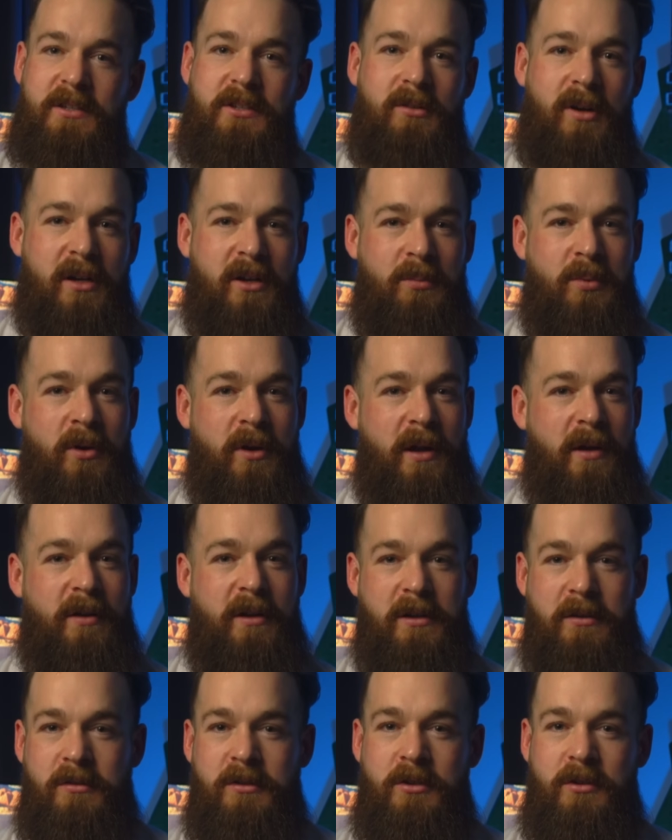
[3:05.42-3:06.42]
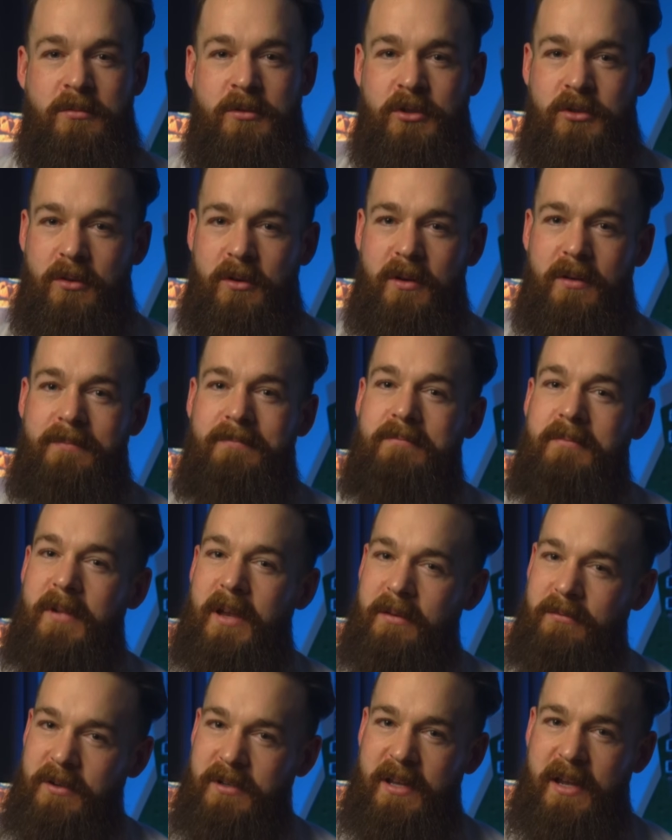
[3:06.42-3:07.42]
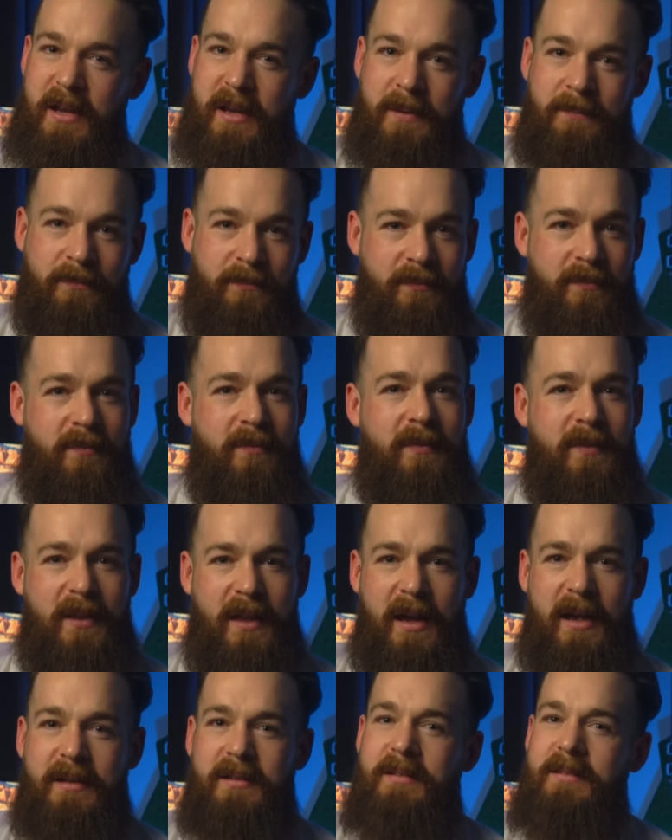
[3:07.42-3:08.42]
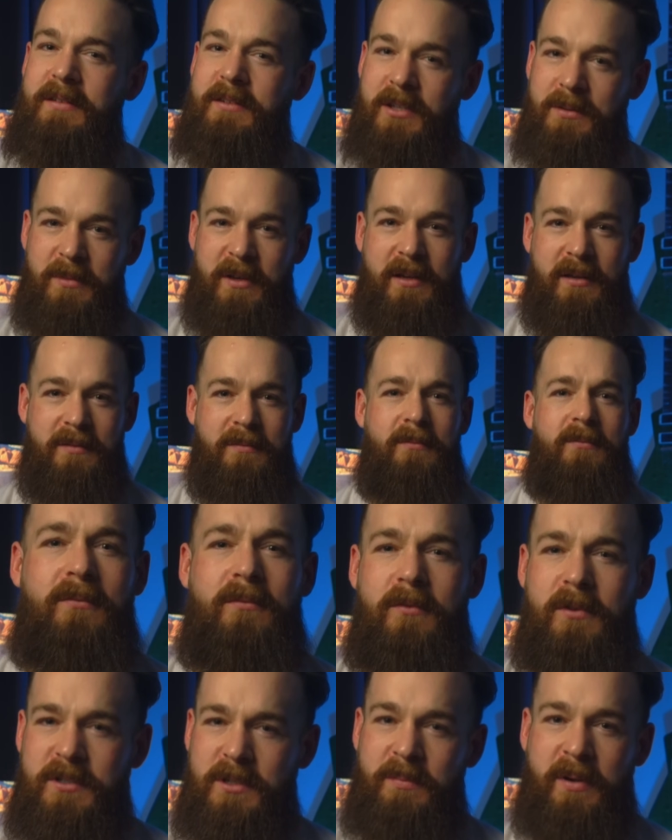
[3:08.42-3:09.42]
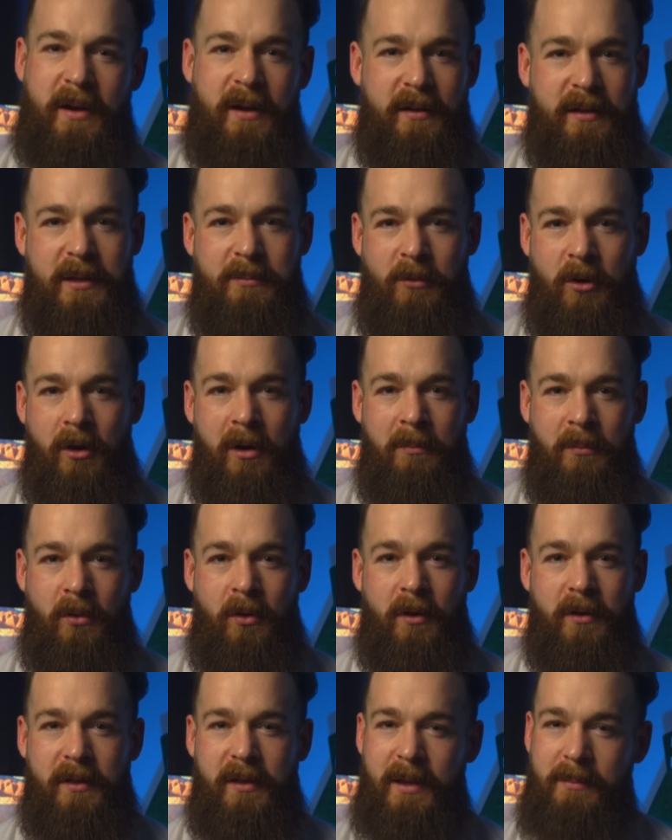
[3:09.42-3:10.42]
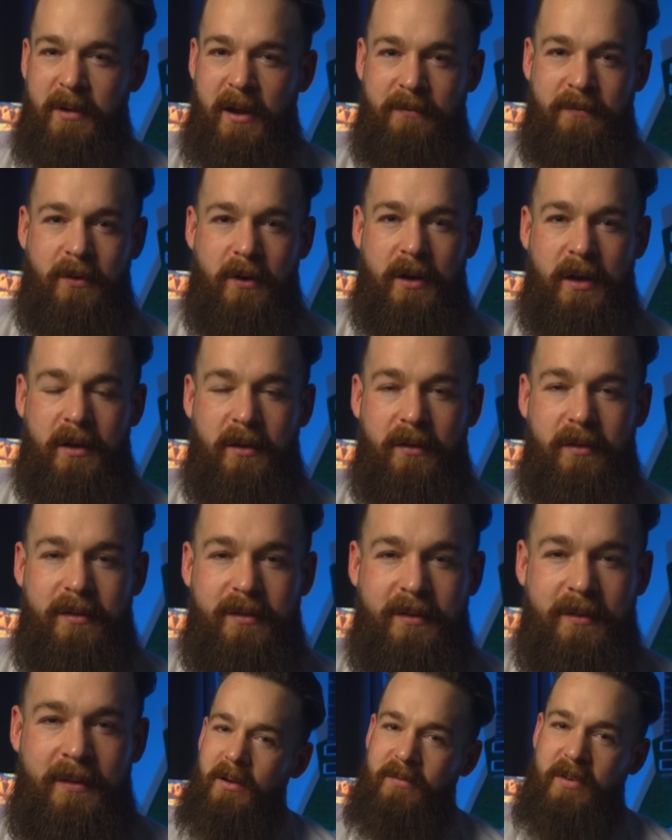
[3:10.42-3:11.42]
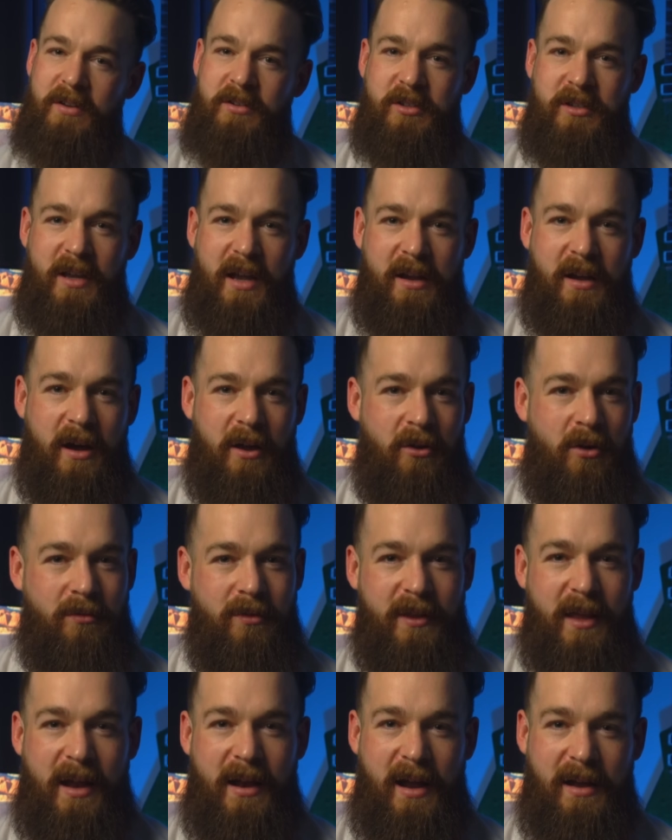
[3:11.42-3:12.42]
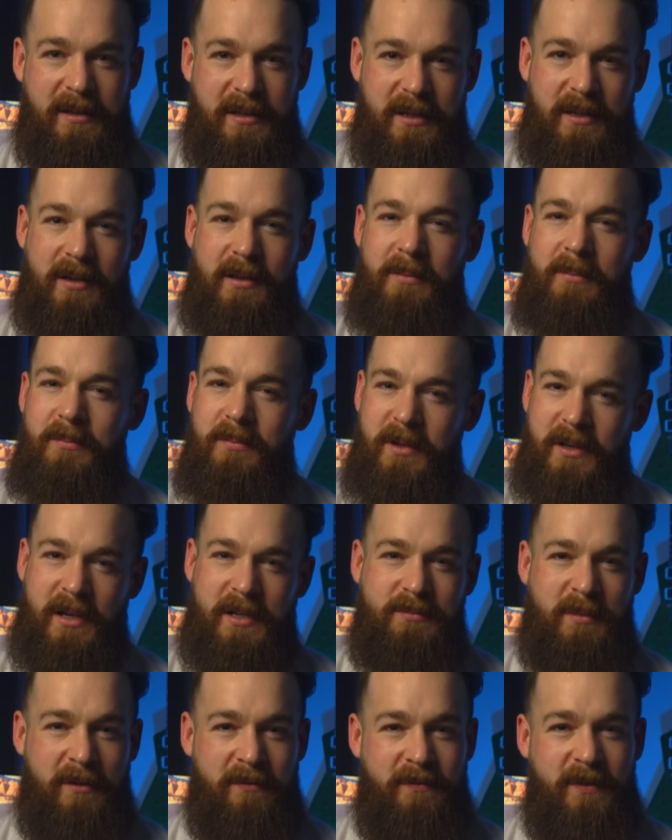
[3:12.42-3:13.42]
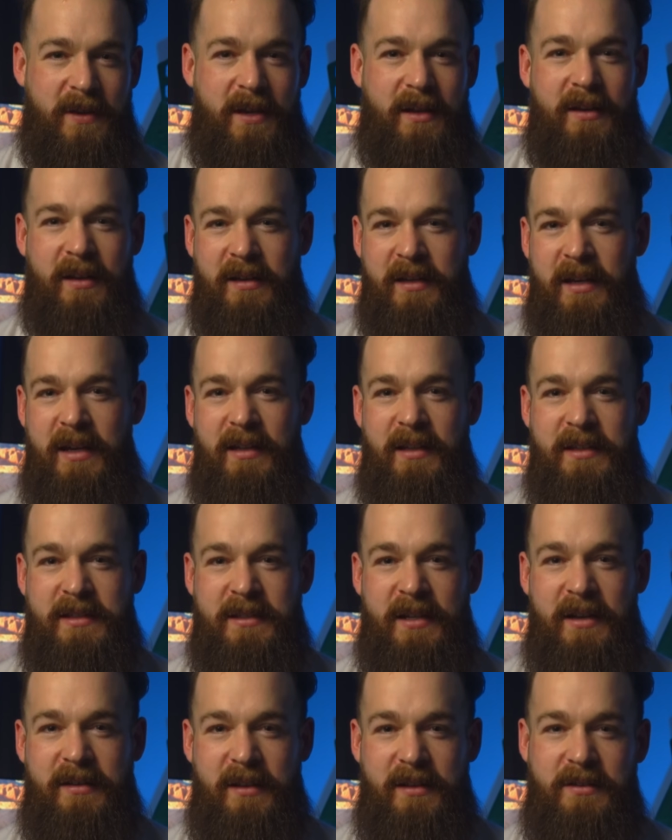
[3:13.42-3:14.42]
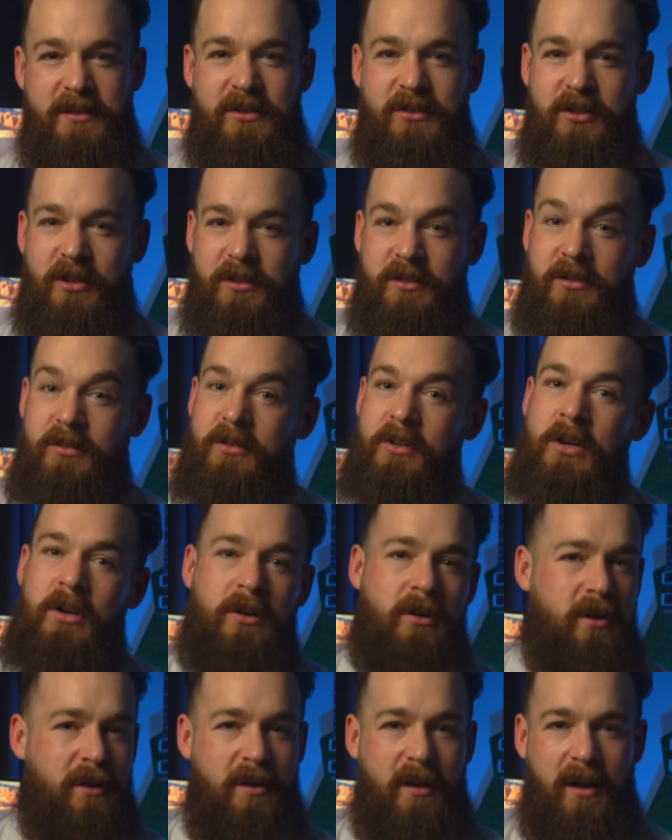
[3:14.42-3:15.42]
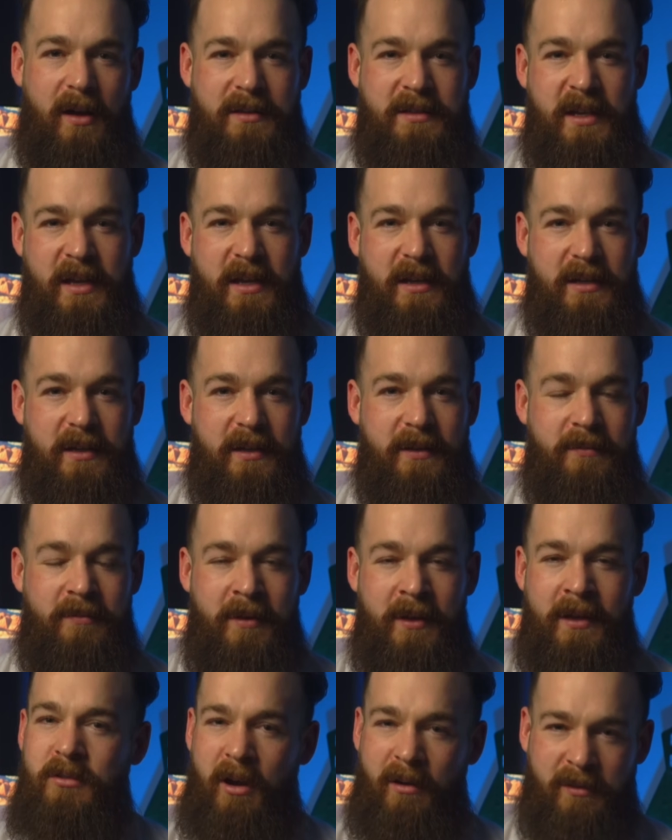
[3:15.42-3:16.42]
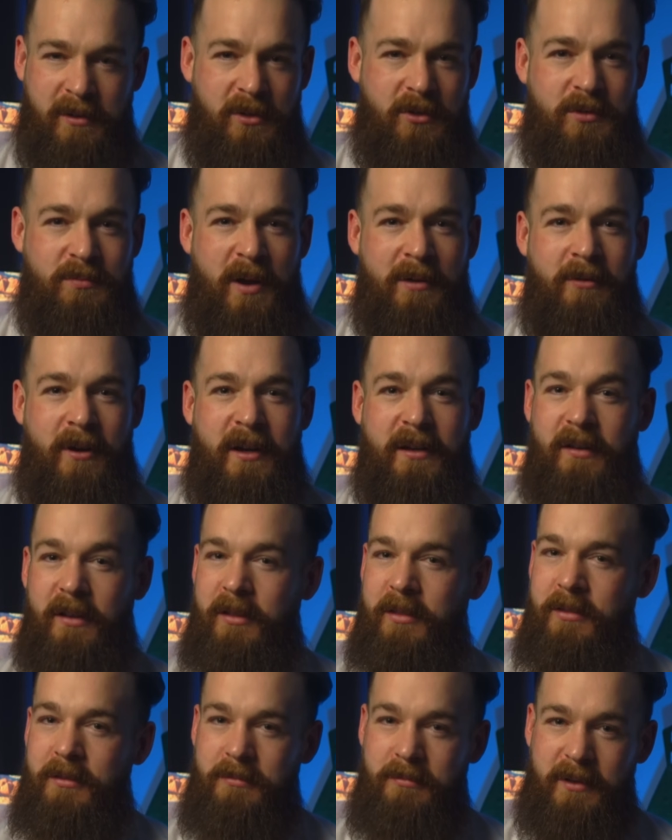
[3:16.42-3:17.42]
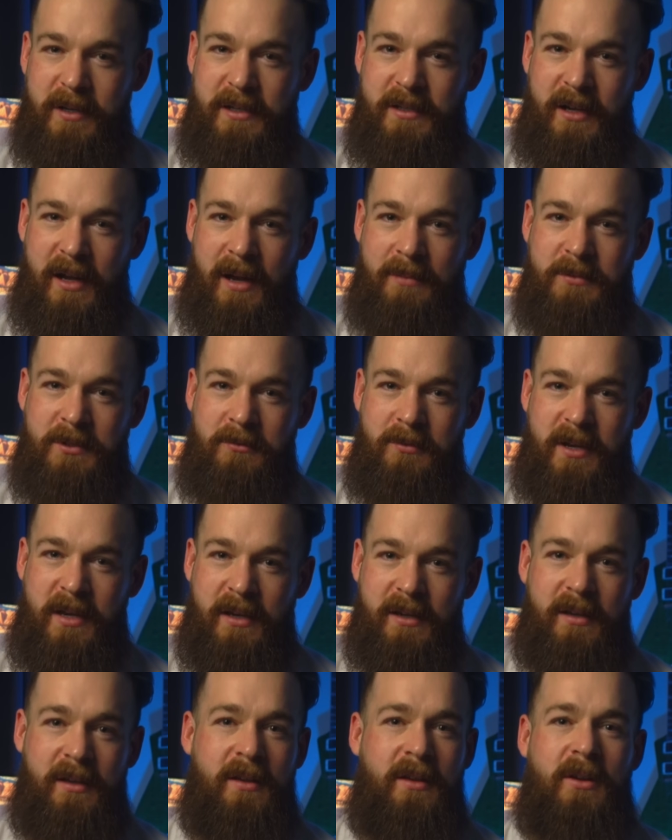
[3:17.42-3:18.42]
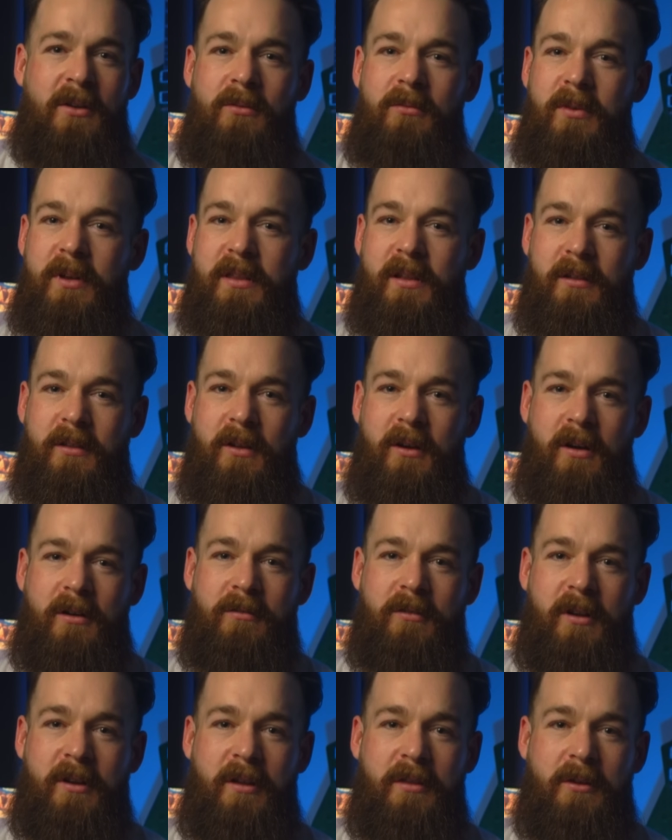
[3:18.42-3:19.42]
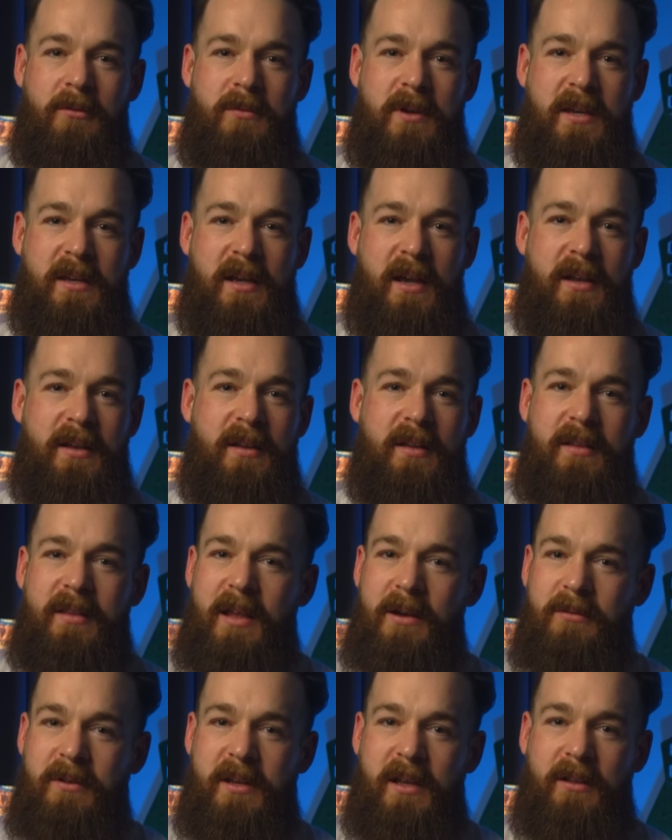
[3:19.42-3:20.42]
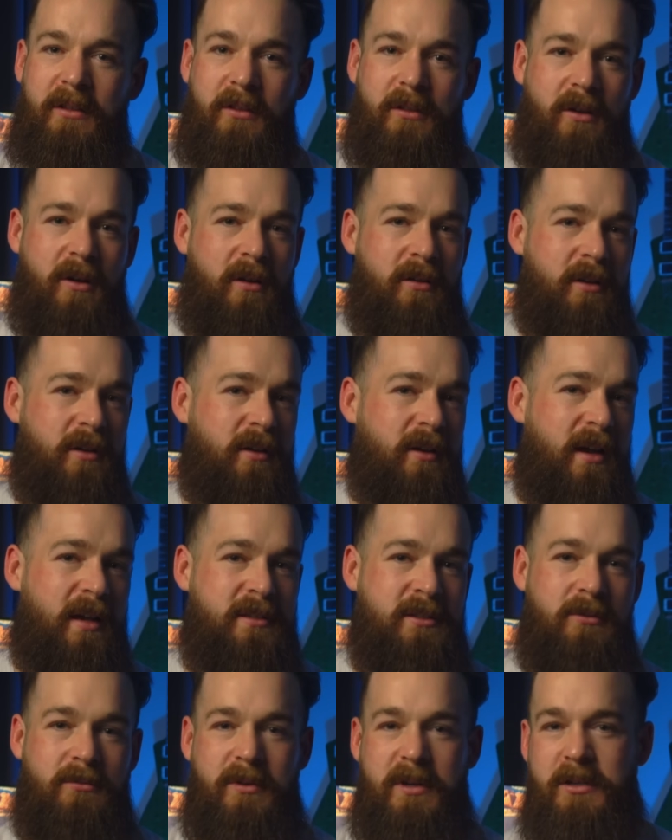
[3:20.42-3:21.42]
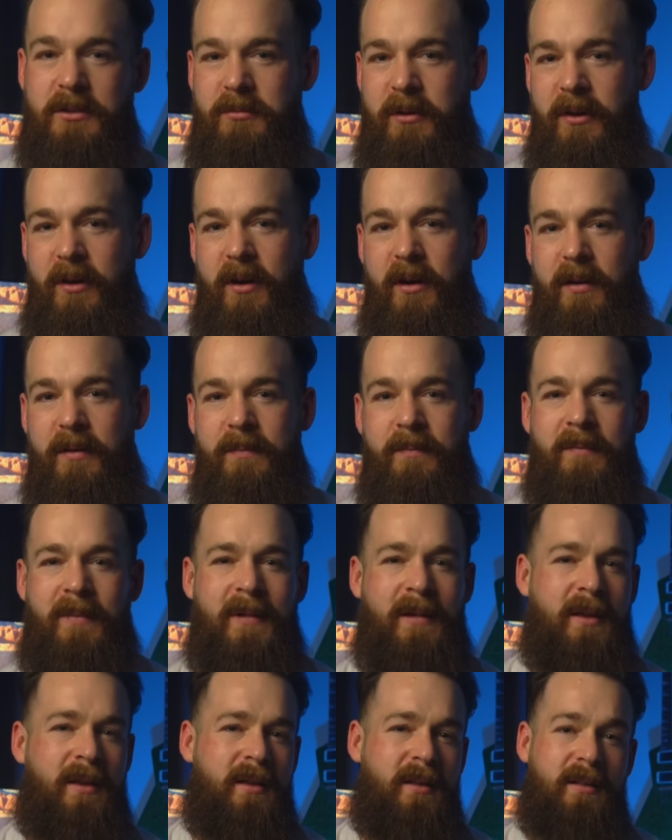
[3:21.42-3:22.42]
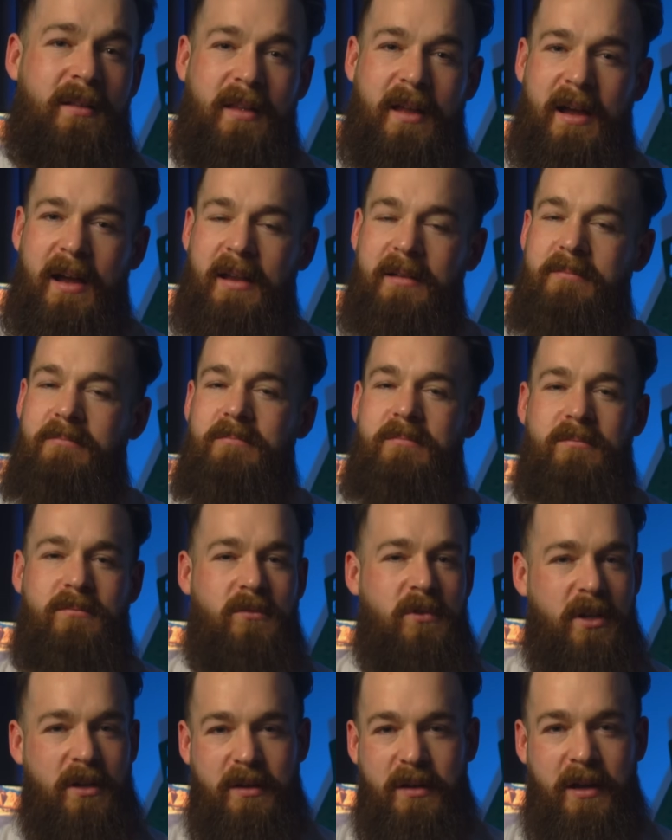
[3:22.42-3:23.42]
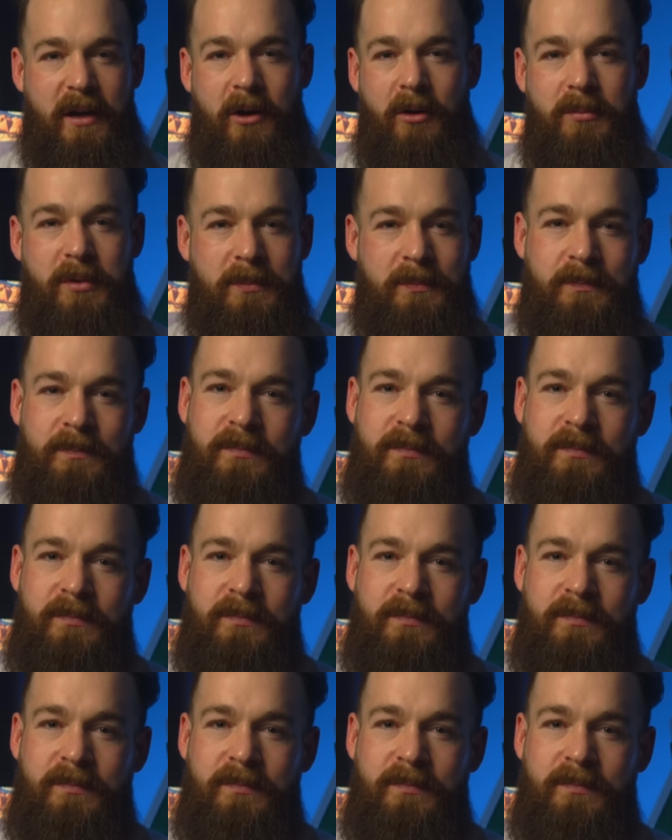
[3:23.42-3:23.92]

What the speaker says: so I could put out a YouTube short every day. That, to me, was apparently more important than my foot health. Eventually, I got over that idea because my feet and Achilles tendons just could not take it. So I reduced my running to 3 times a week with a long run on the weekend that would get longer as the weeks went on. That didn't help.